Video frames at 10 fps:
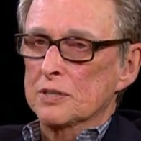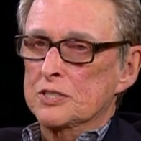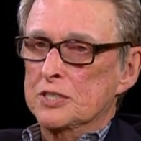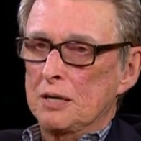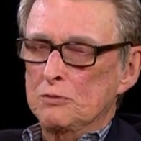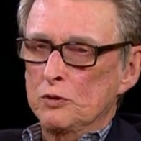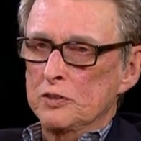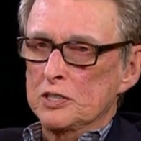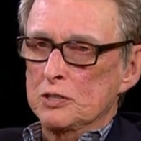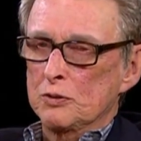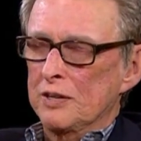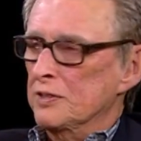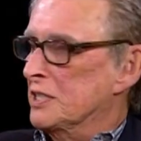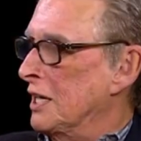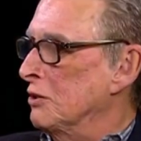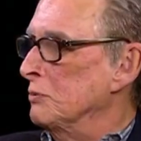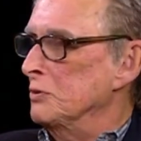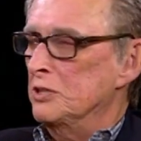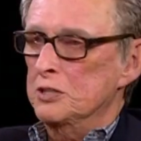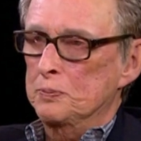But some movies, you have a
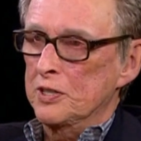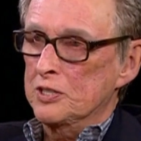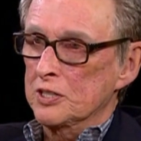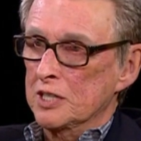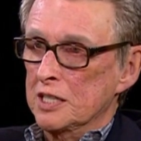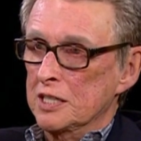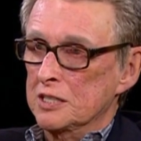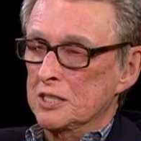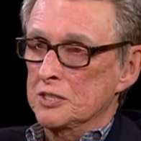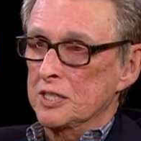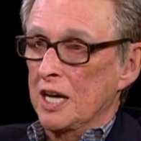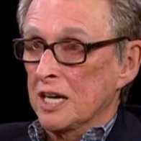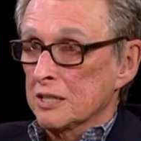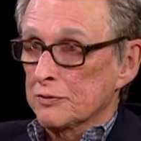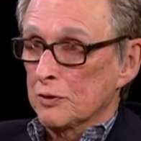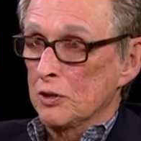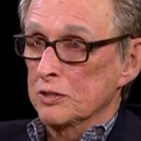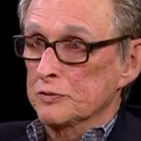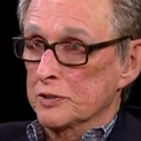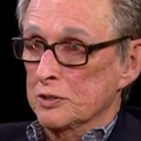terrible suspicion that this is the end of
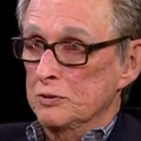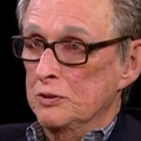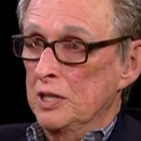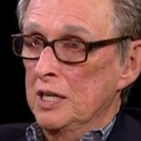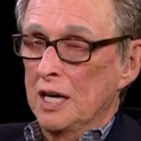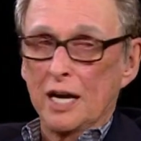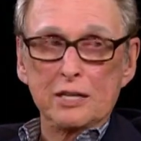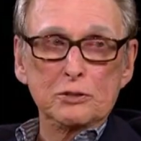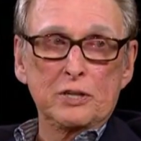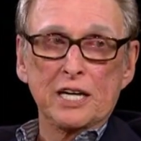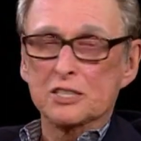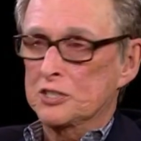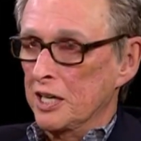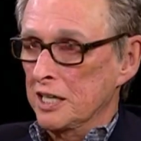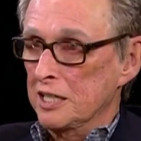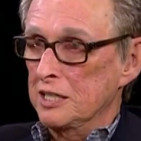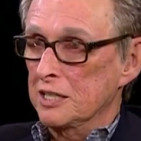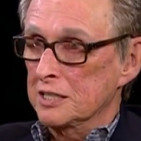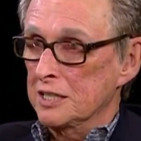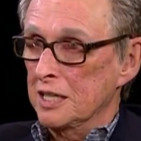all of you, and you mm-hmm. can't say
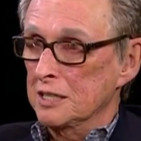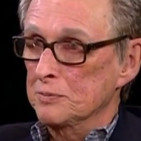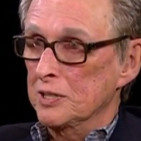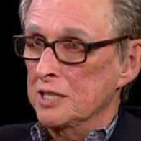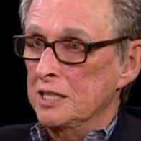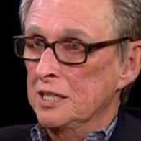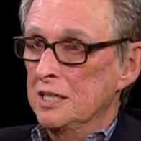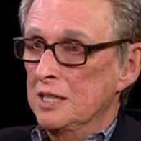anything to anybody.